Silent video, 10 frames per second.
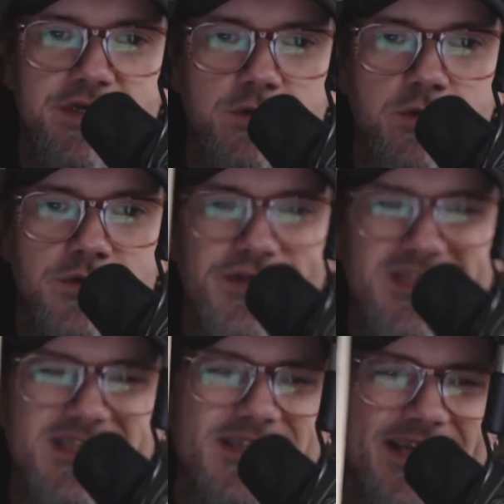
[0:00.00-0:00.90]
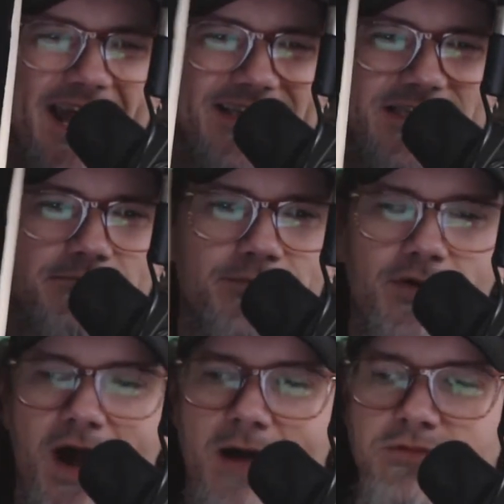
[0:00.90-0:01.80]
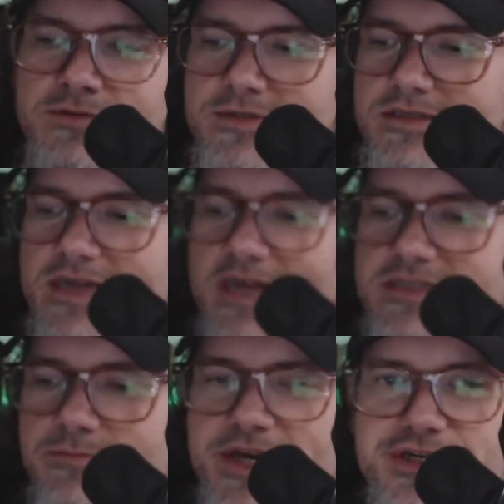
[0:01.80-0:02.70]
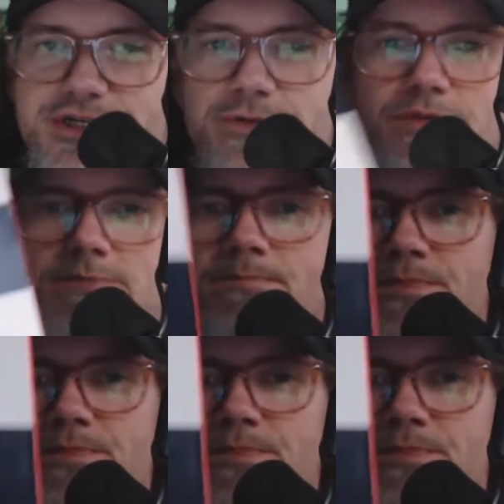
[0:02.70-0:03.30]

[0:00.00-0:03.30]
cool. This has got some problems. It's got some issues.